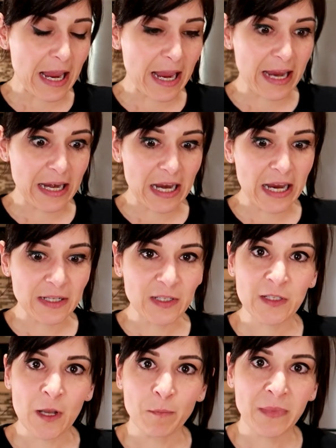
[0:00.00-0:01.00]
it, it's
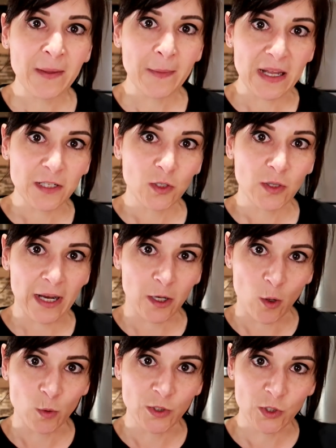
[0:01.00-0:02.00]
something that, that
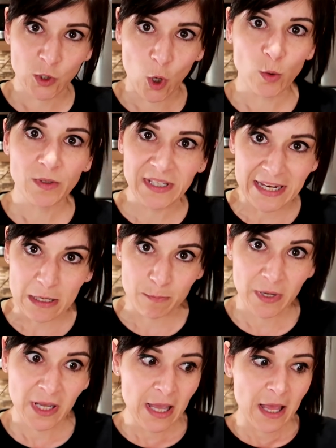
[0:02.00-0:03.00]
goes so
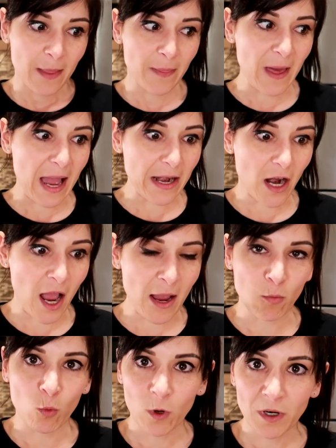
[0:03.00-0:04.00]
deep that
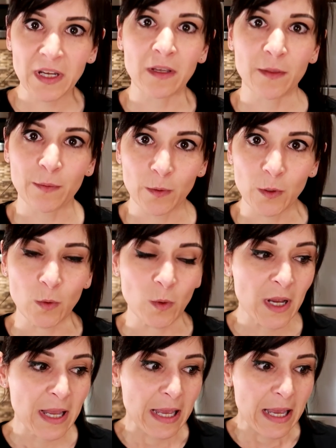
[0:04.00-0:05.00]
I'm working
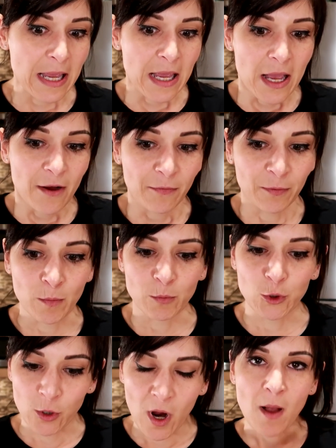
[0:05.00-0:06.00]
through from
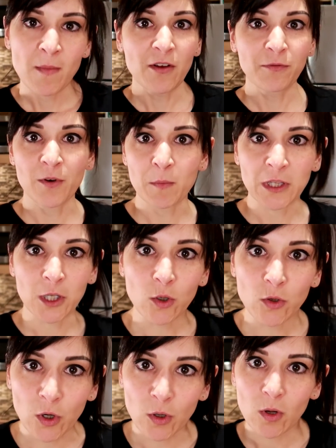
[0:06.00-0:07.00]
trauma from a
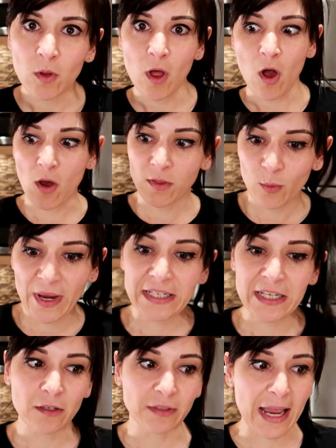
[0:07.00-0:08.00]
little girl all the way
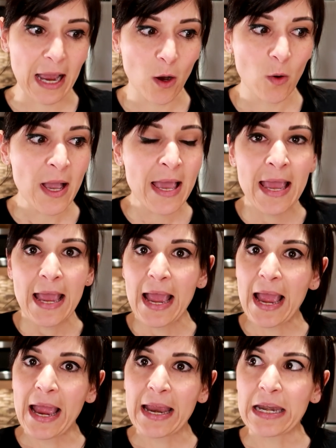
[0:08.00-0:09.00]
till now.
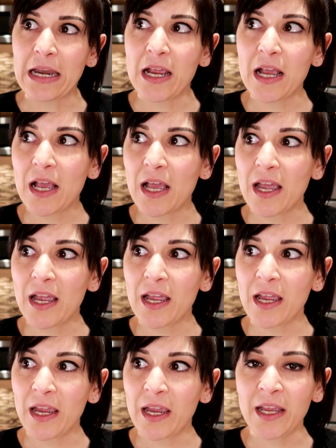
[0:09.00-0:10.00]
And
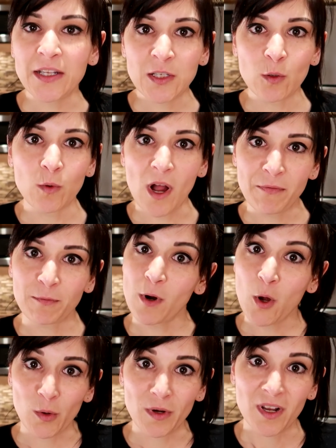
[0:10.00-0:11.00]
it's a rough
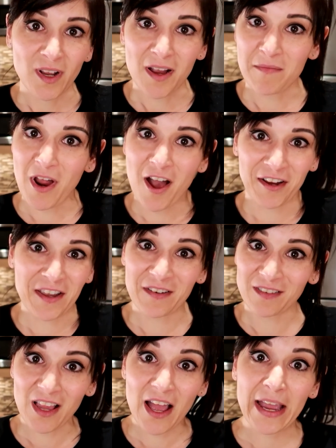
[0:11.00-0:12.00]
road, I'm not
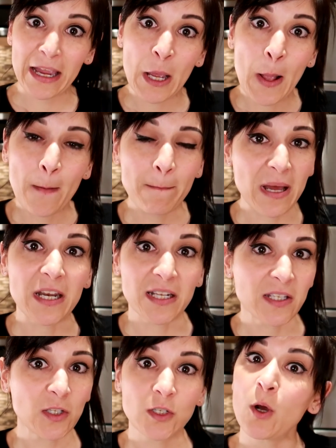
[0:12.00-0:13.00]
gonna lie, but
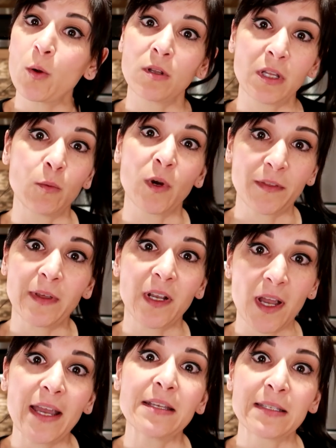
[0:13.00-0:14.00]
it's totally worth it,
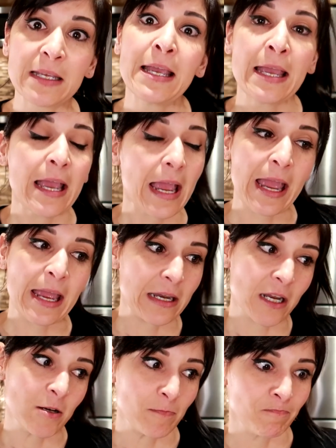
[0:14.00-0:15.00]
guys.
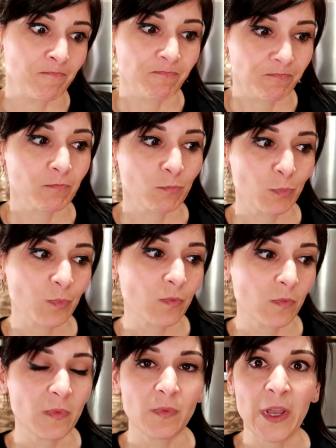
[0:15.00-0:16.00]
And um,
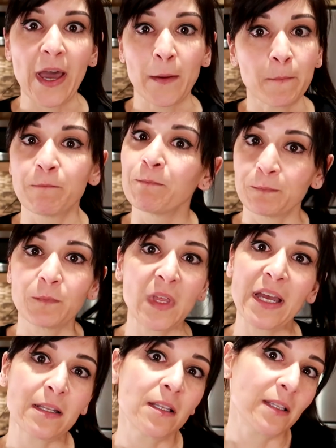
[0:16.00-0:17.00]
yeah,
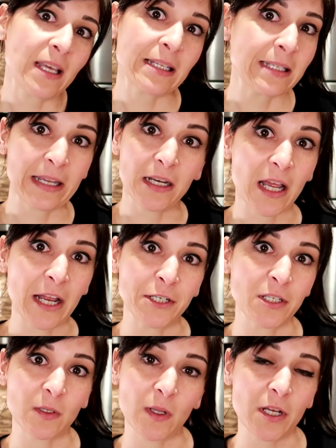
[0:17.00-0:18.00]
that that's it. I
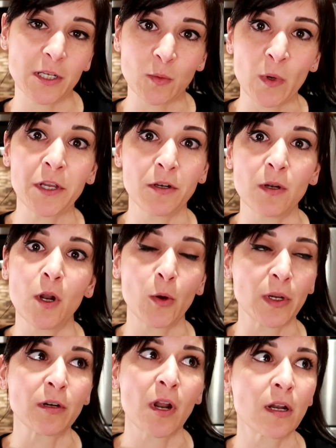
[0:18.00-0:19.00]
just, I just want you to know
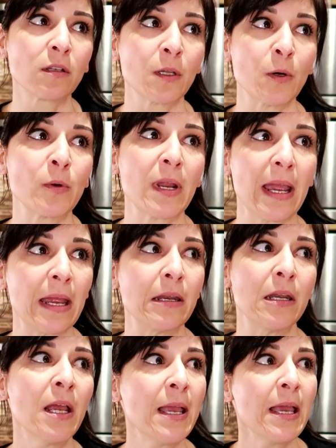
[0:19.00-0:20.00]
you're not alone
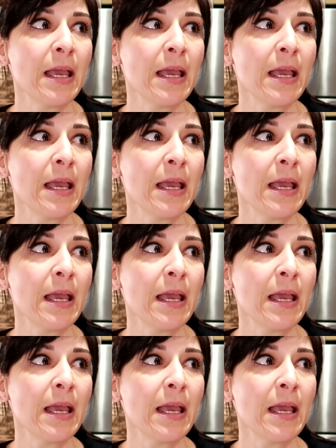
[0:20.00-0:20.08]
and